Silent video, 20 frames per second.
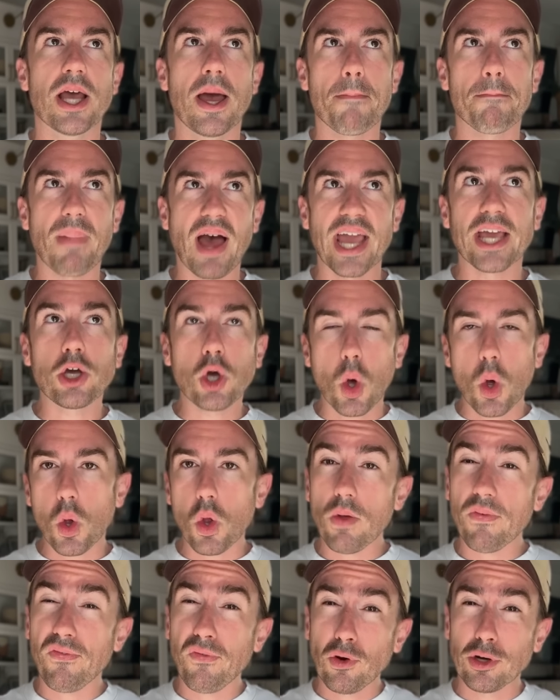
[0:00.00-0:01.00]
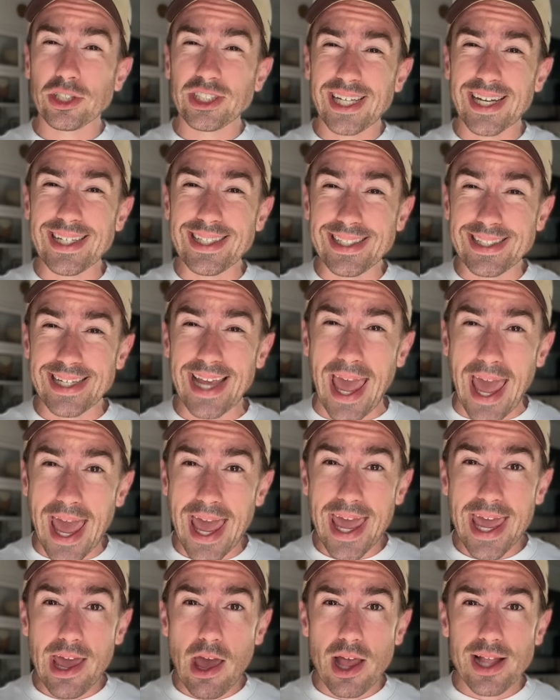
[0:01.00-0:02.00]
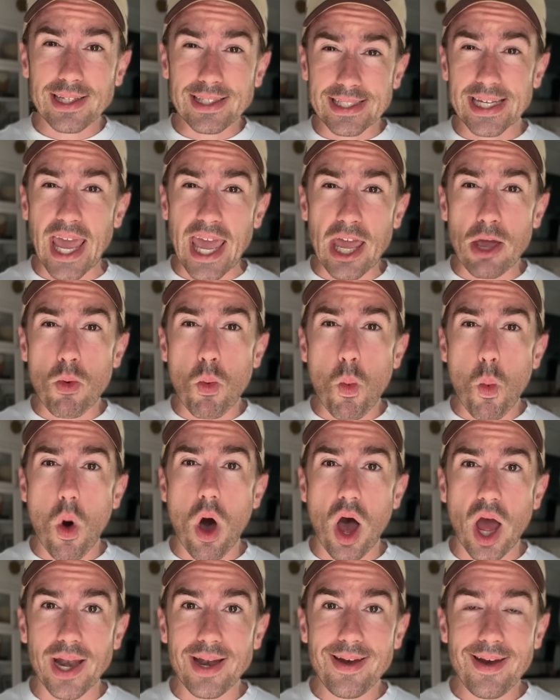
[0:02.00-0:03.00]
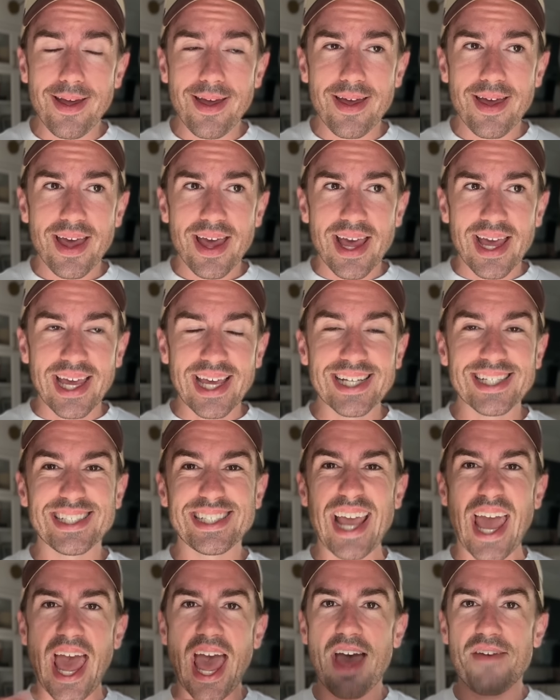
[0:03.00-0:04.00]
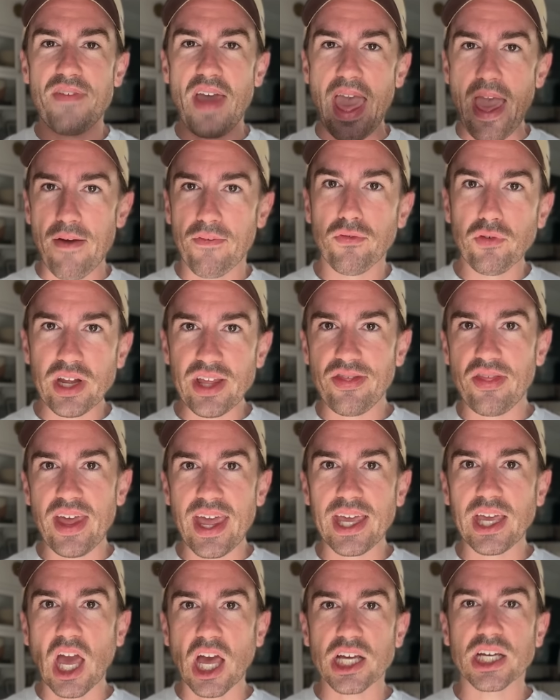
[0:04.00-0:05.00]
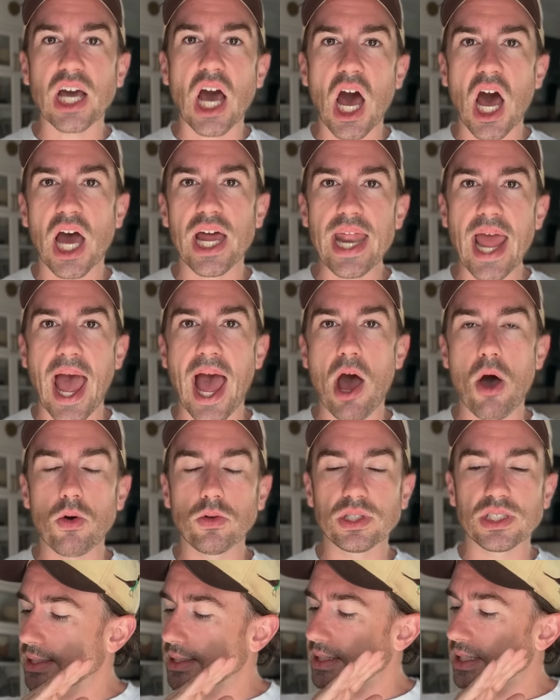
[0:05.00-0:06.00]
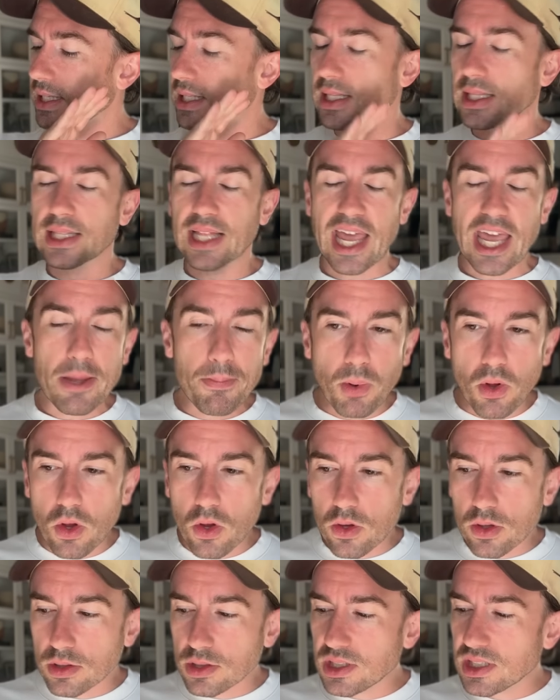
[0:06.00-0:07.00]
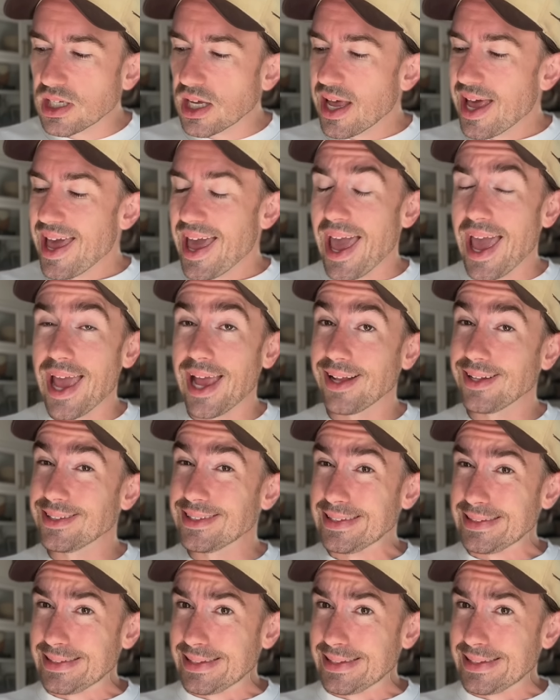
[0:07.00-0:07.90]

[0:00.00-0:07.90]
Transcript: My goal for today, day 1, is to have everything cut out, labeled, and